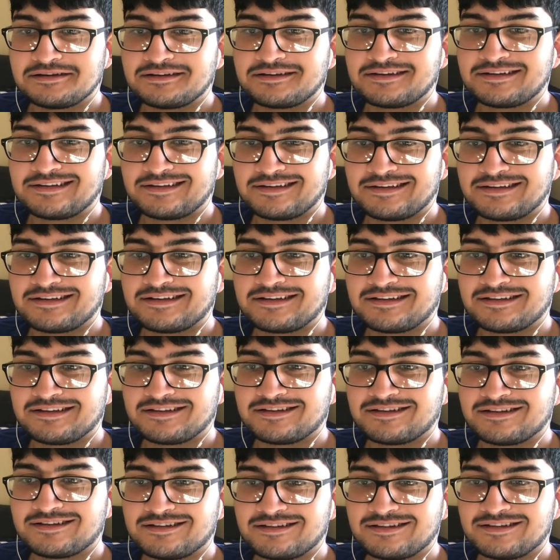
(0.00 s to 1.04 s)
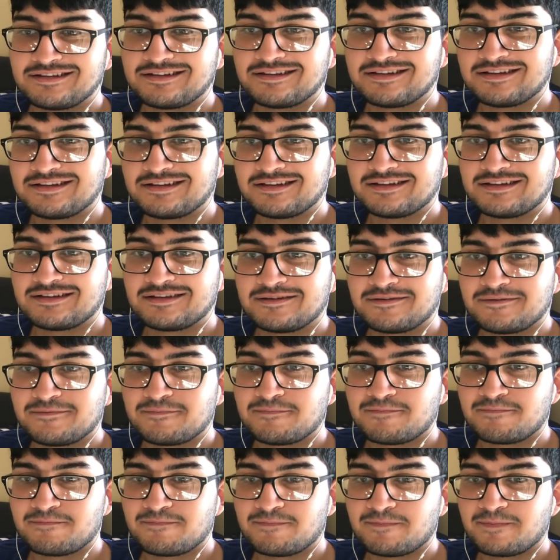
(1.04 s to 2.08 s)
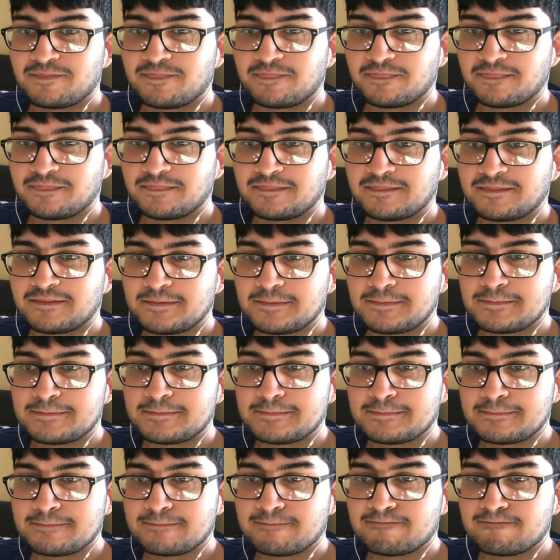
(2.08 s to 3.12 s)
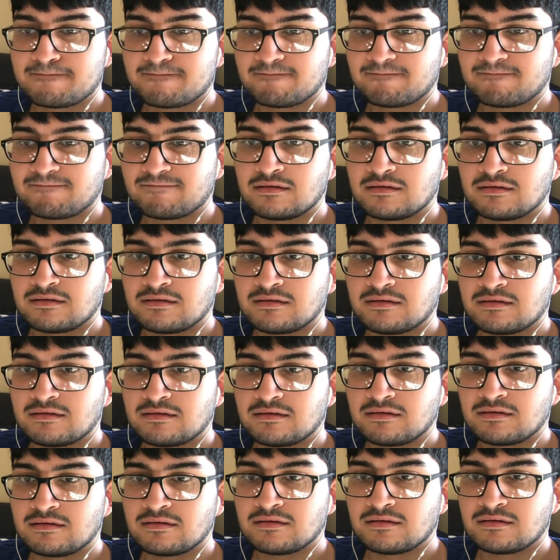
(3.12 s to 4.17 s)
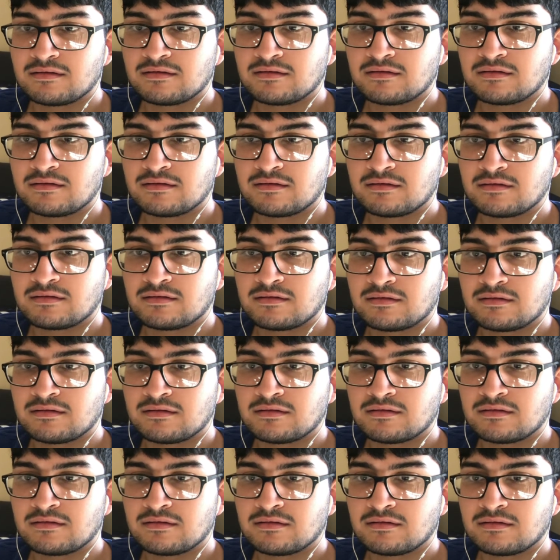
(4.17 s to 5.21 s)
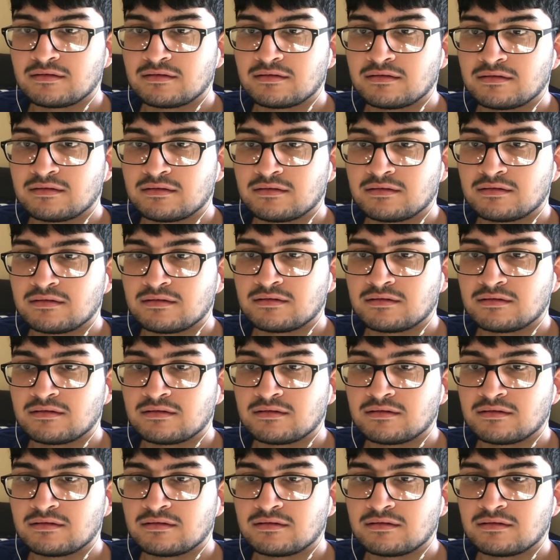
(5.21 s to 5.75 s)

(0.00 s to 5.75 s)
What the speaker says: Nothing is said.